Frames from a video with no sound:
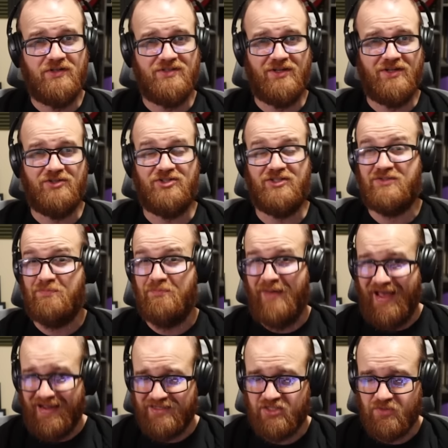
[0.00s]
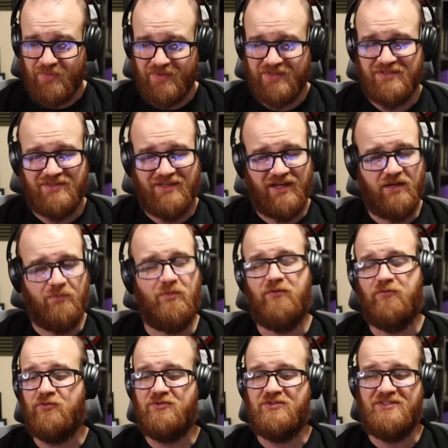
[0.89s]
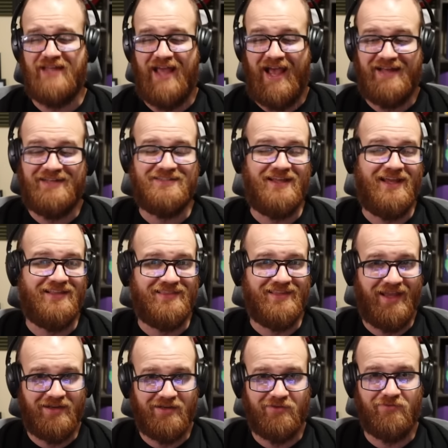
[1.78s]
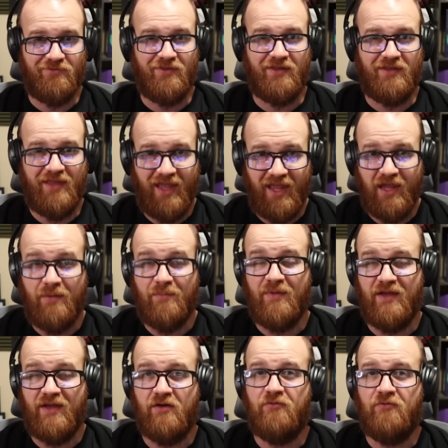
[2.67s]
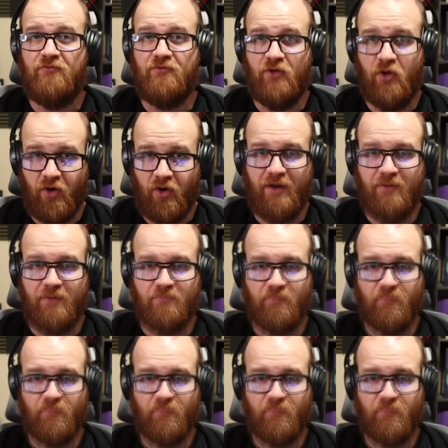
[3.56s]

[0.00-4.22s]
such as Maximus, that can give you stats at the end of the game in a flurry.